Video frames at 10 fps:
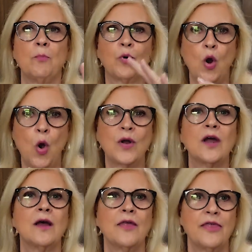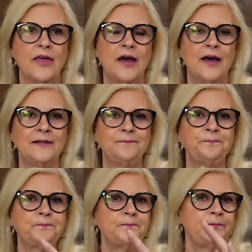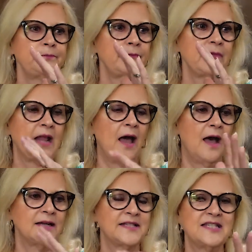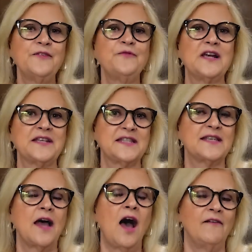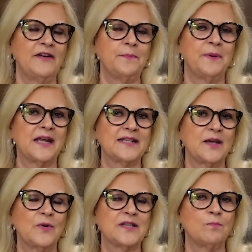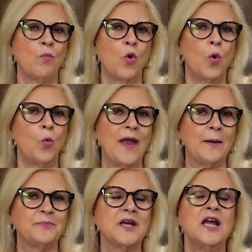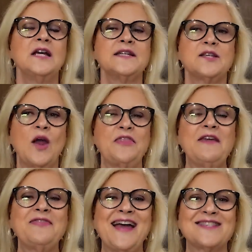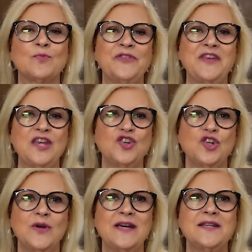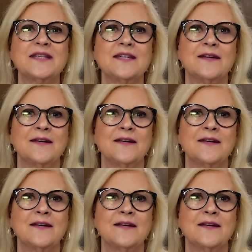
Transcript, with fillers: broke the uh, stiffness of it because it was more whipped. So I think that's what the issue no is. No water. You